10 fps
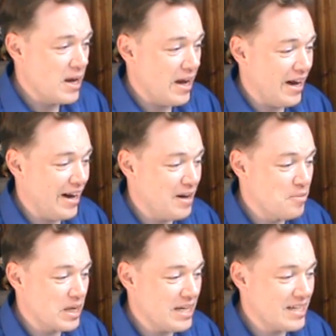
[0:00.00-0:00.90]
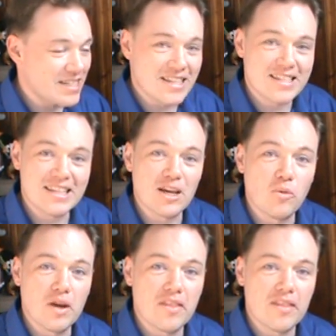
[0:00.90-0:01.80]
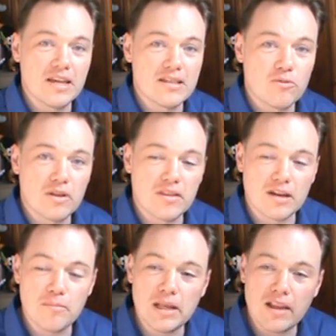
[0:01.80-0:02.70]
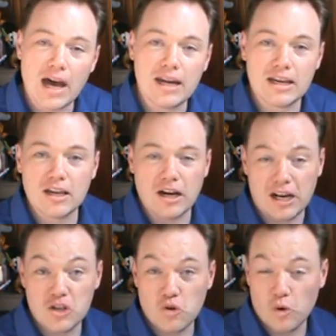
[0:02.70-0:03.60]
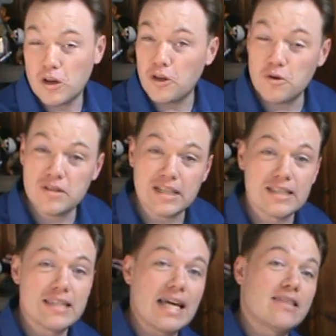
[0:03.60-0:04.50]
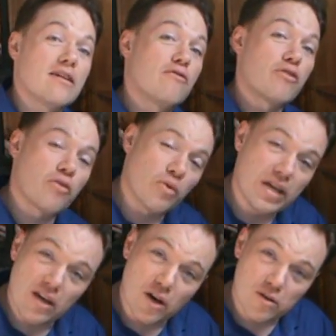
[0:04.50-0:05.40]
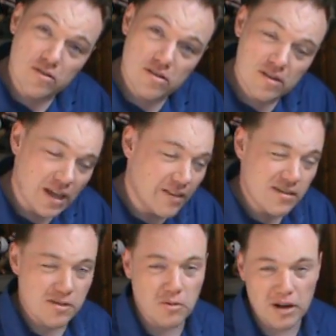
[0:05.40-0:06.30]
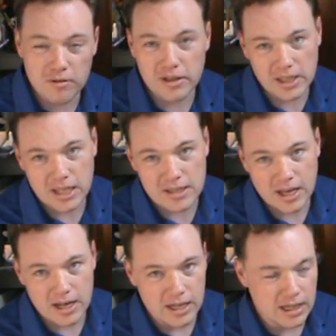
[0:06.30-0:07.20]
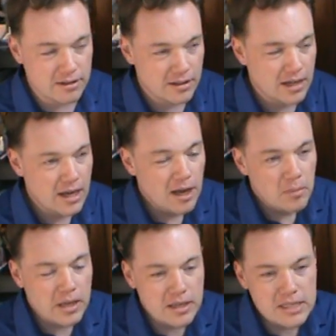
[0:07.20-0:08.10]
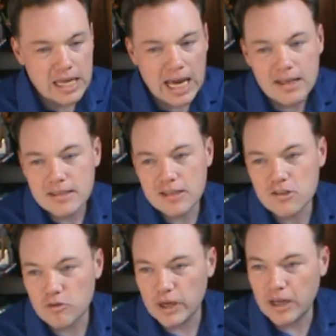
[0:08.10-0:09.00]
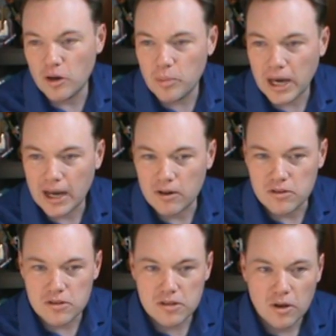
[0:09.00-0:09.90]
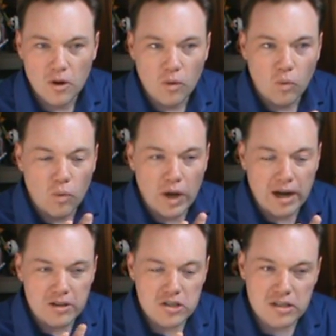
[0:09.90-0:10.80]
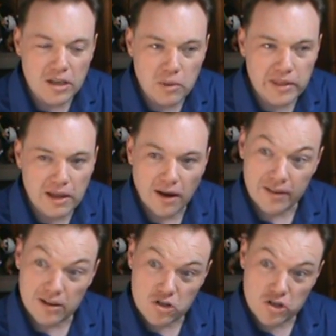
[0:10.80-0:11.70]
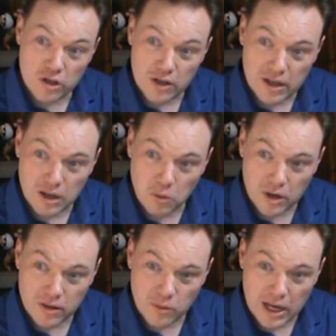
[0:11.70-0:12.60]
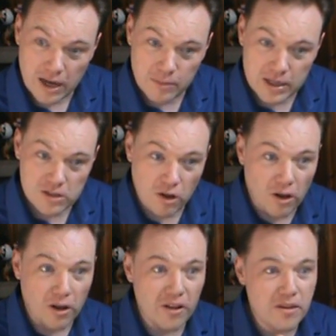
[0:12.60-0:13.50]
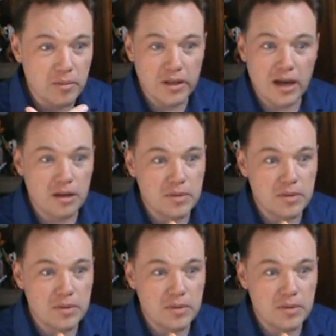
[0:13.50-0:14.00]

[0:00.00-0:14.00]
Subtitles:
But he does this thing with the melodic contour using sets of 3 notes, and this is where it really gets kind of neat, because he has these 3-note patterns. And I'll just tell you what they are, and then I'll show you how they work their way out, because all the melodic